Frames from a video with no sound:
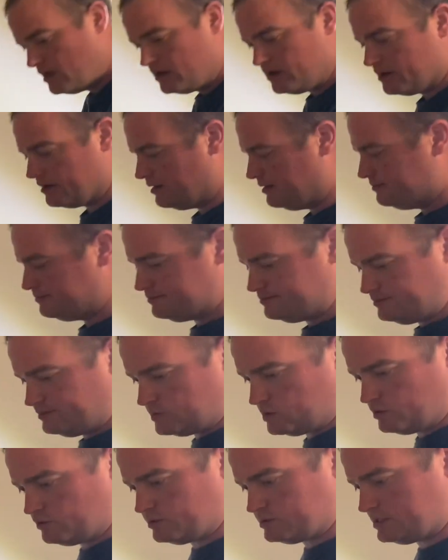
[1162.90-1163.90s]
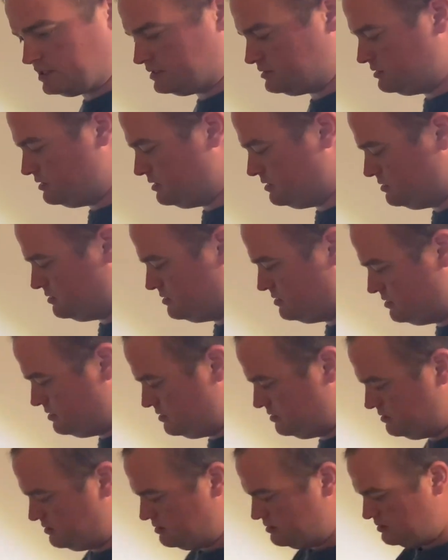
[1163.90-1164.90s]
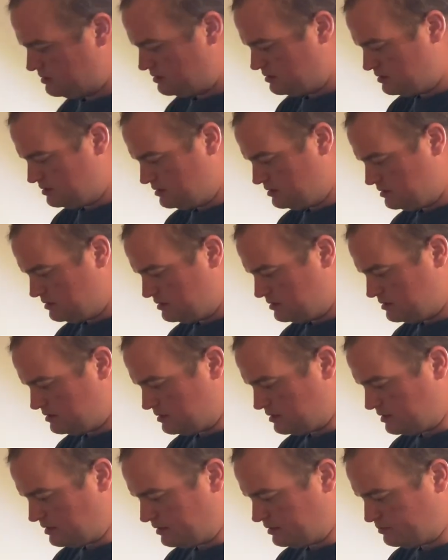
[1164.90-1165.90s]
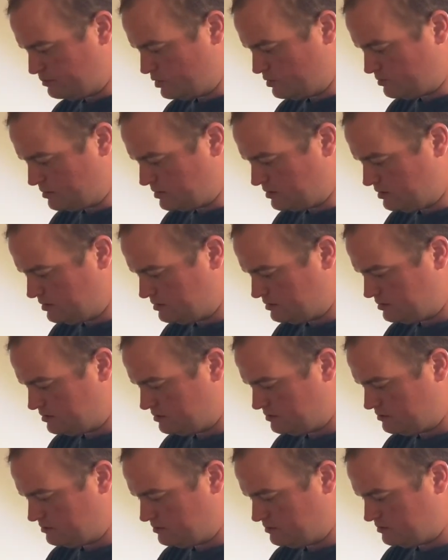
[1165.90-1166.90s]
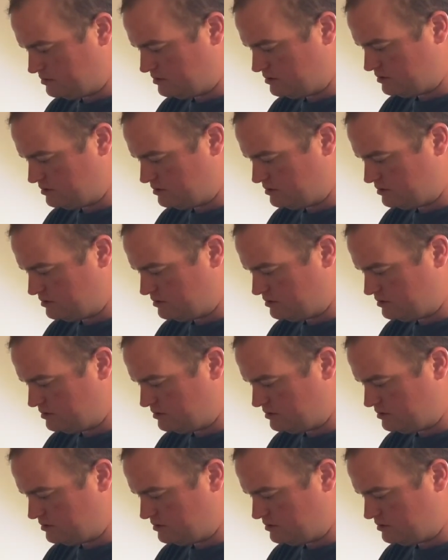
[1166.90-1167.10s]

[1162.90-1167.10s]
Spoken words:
All right, once that's done, I like to put my nuts on.